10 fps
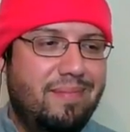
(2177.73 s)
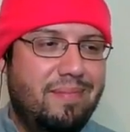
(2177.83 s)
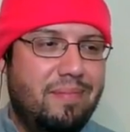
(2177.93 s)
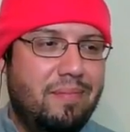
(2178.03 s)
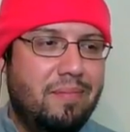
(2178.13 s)

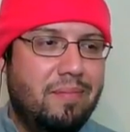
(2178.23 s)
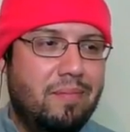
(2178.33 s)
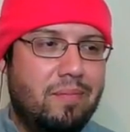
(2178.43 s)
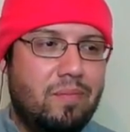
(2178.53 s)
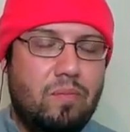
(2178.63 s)

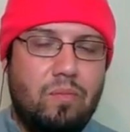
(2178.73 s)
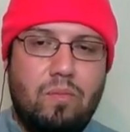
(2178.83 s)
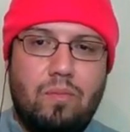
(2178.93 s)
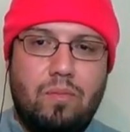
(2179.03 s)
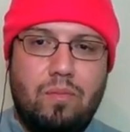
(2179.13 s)

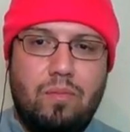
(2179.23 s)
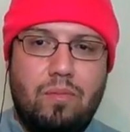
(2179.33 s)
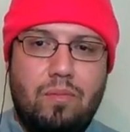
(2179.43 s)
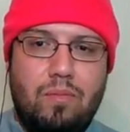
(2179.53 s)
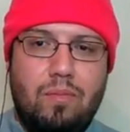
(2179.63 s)

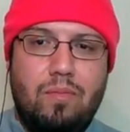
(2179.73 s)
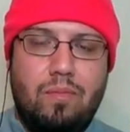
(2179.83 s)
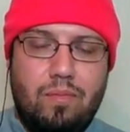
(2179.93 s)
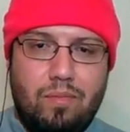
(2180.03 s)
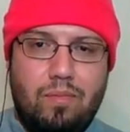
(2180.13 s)

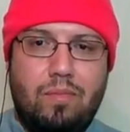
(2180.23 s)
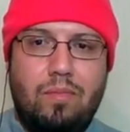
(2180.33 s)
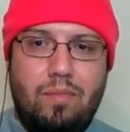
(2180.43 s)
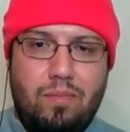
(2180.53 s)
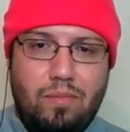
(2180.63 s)

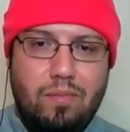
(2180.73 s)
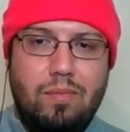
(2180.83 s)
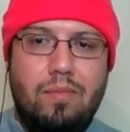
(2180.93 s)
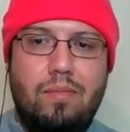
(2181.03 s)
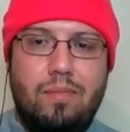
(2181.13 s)
No words are spoken by the person on screen.